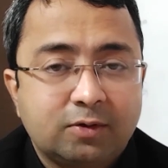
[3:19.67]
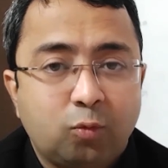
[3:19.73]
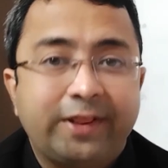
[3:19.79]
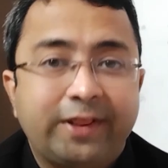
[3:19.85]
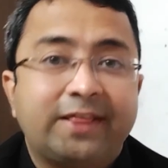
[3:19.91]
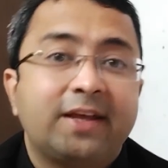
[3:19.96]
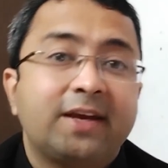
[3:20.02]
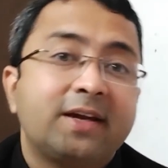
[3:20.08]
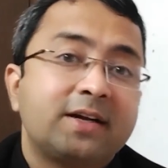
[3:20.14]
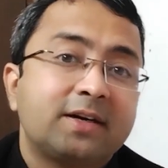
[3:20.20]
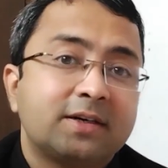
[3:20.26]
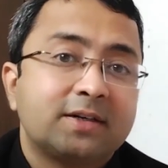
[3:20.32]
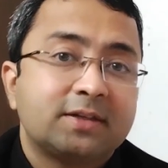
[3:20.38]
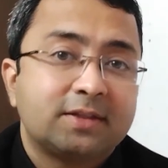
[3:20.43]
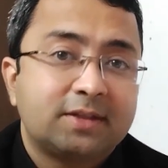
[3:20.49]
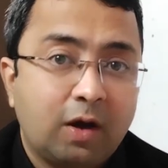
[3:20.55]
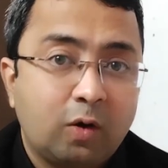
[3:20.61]
We think
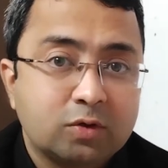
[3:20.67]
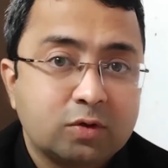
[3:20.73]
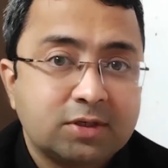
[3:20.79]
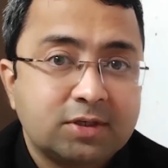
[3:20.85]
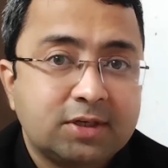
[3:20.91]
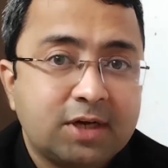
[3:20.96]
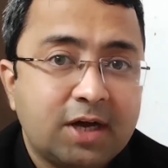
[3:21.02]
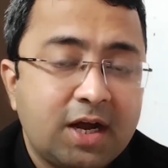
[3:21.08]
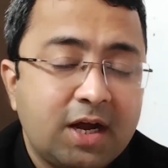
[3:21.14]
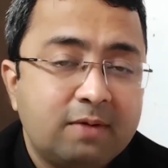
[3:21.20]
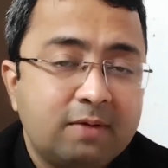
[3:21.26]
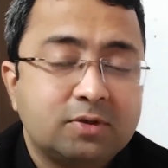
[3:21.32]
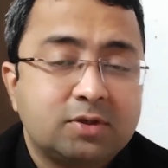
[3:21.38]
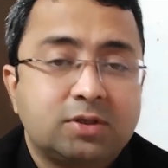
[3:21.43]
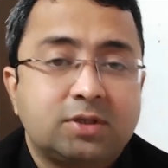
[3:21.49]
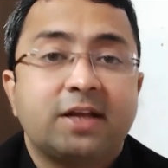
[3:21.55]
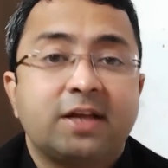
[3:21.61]
1,000
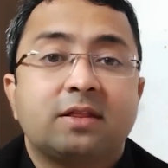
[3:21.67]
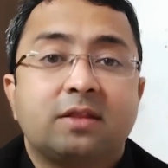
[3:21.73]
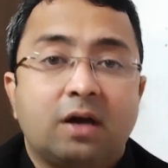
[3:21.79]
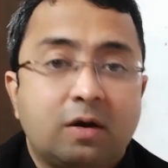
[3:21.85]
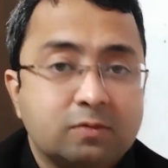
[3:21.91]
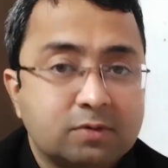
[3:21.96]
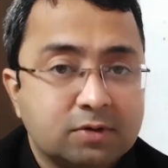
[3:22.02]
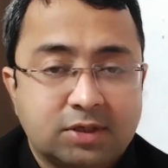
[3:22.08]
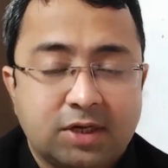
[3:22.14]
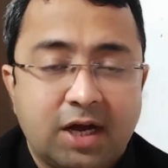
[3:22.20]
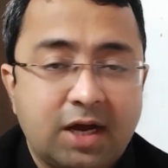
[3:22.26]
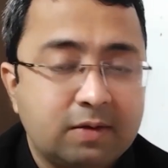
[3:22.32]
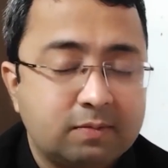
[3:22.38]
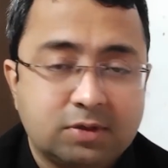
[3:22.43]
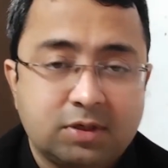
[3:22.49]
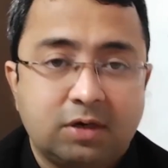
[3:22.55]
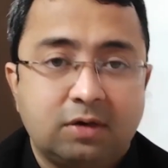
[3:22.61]
times, 10,000
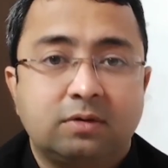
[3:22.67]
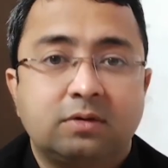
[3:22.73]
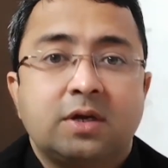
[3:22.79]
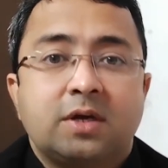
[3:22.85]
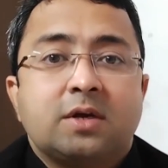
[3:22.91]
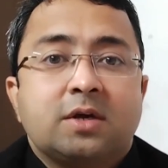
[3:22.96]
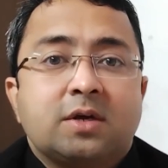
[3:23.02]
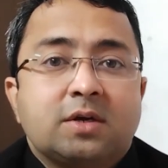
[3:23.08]
times, and